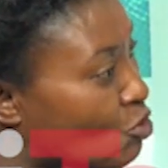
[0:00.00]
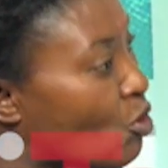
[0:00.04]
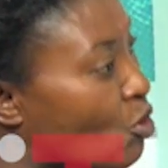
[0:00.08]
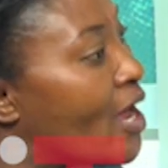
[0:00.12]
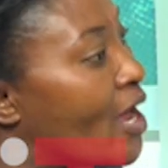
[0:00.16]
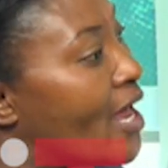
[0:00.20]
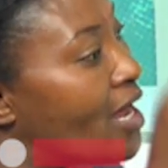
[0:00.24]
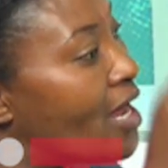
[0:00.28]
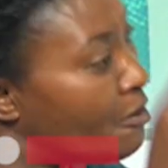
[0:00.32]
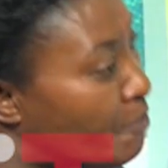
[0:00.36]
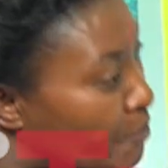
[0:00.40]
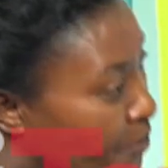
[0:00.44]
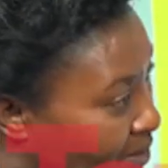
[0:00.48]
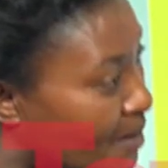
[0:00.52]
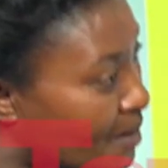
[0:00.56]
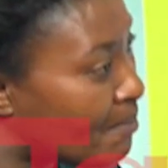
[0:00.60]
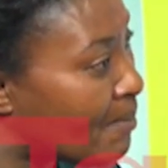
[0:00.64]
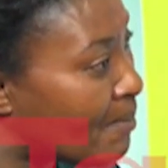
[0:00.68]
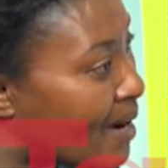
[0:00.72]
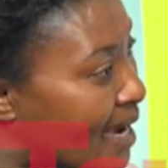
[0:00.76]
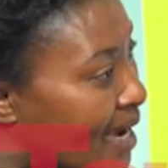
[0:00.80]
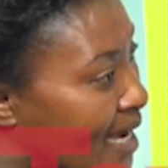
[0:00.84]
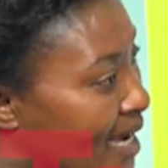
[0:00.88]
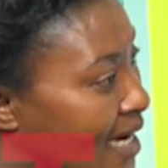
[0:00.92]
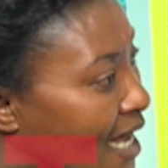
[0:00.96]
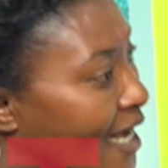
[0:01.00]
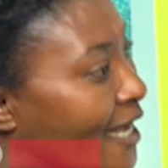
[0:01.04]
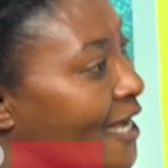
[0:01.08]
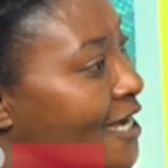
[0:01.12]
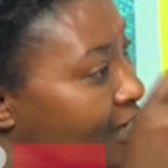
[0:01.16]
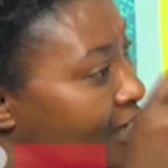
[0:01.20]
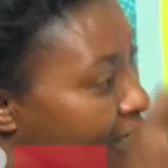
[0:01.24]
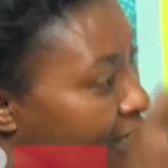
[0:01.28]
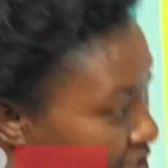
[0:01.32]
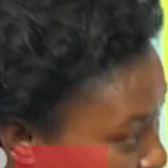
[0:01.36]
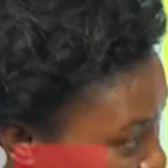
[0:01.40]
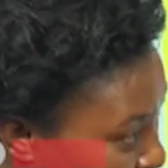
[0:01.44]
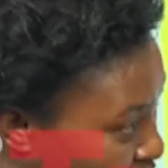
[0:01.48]
help the minor get
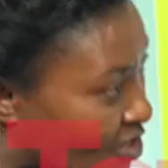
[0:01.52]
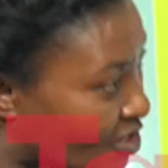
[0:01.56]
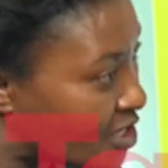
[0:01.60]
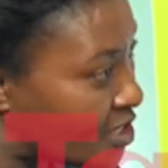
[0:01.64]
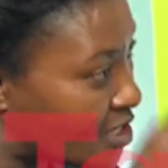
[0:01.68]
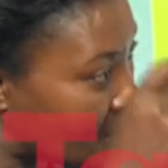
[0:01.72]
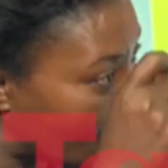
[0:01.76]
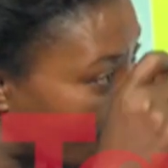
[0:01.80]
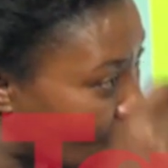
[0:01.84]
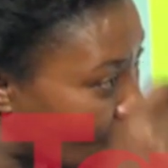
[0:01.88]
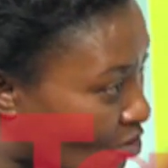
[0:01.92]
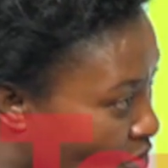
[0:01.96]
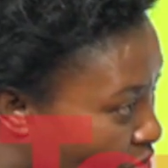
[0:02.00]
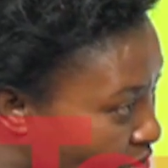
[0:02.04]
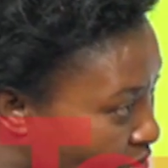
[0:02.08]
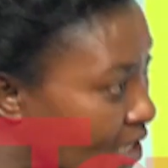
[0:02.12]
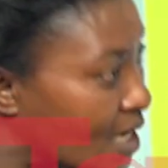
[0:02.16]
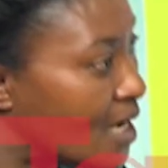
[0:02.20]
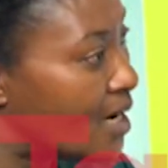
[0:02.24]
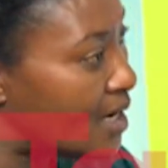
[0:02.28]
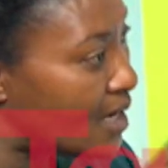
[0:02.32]
redress in court,